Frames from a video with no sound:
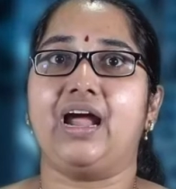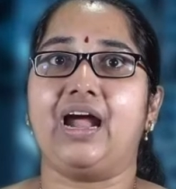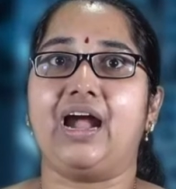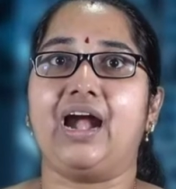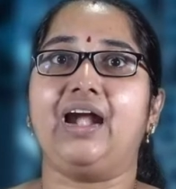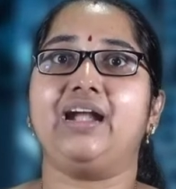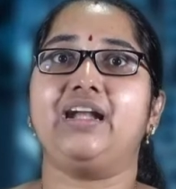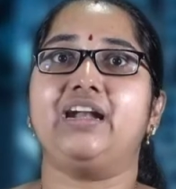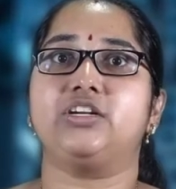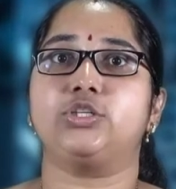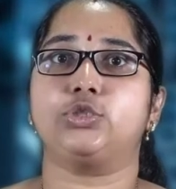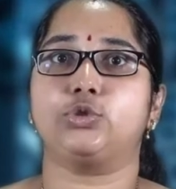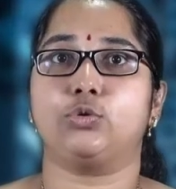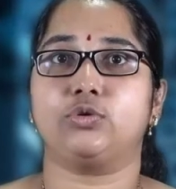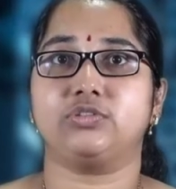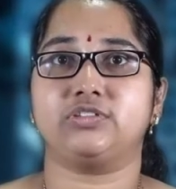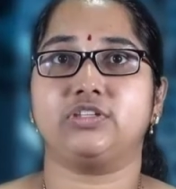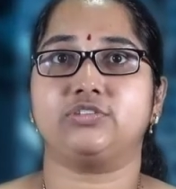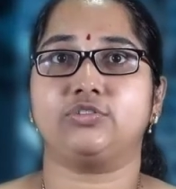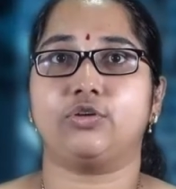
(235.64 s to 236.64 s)
and it
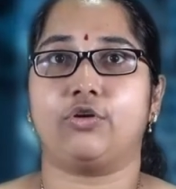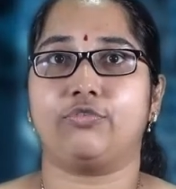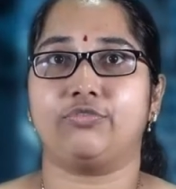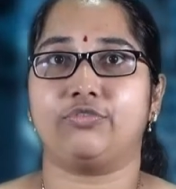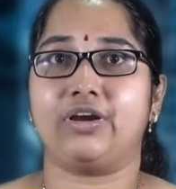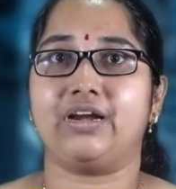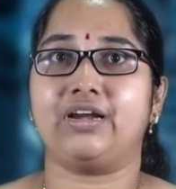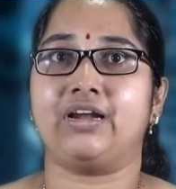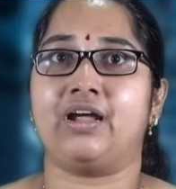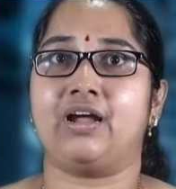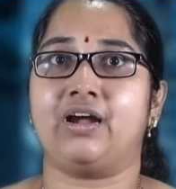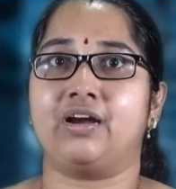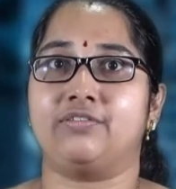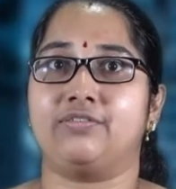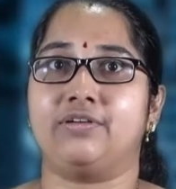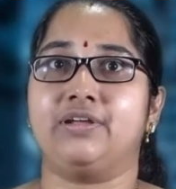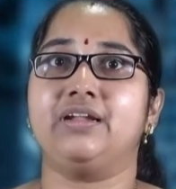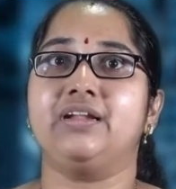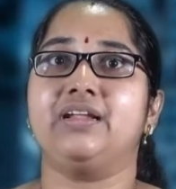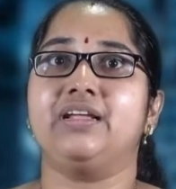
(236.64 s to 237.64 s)
shows the software and
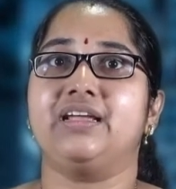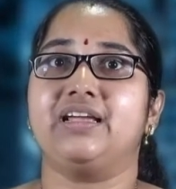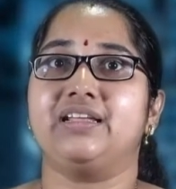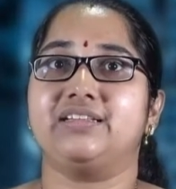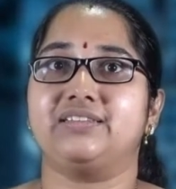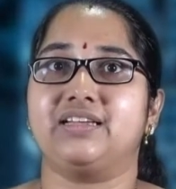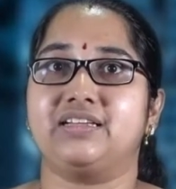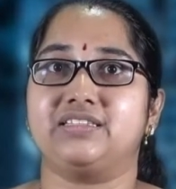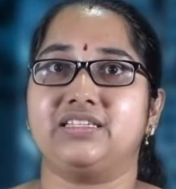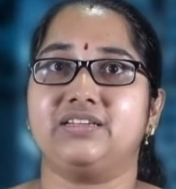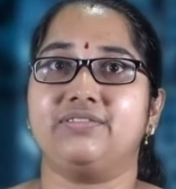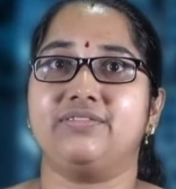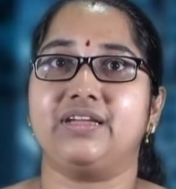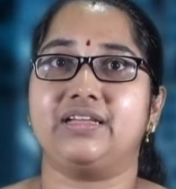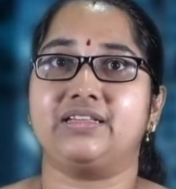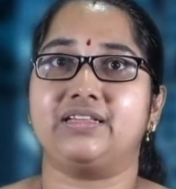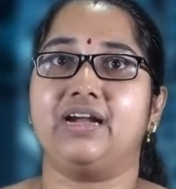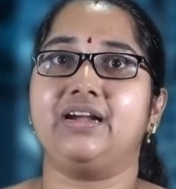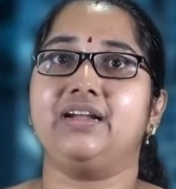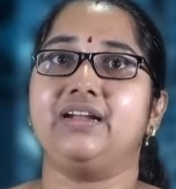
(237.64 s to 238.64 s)
hardware in such a
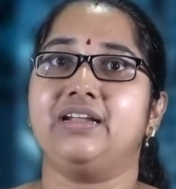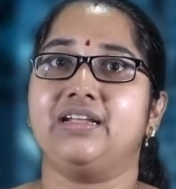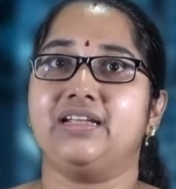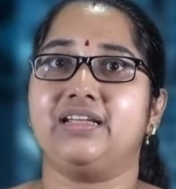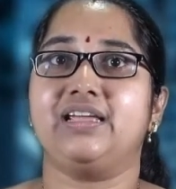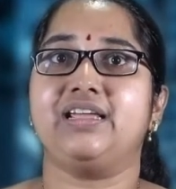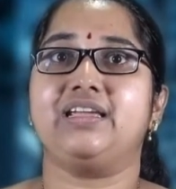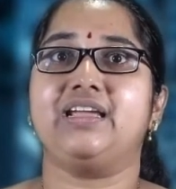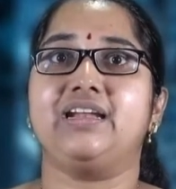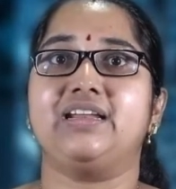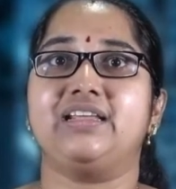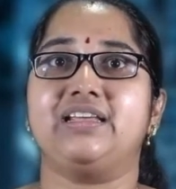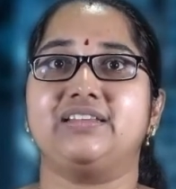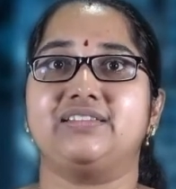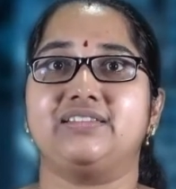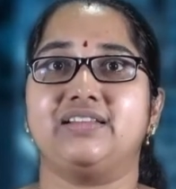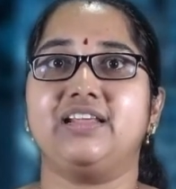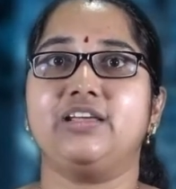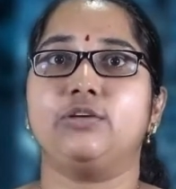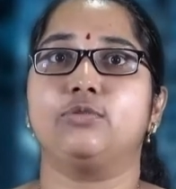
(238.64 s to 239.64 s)
way that he can
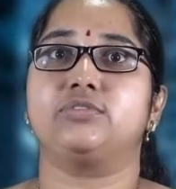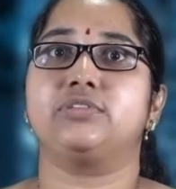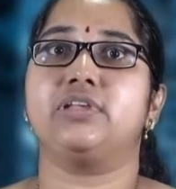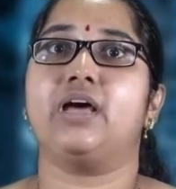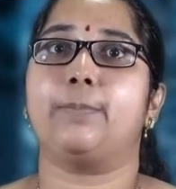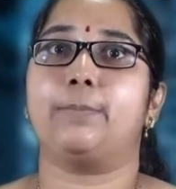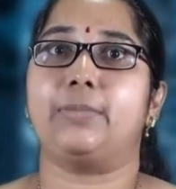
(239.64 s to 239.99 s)
easily use the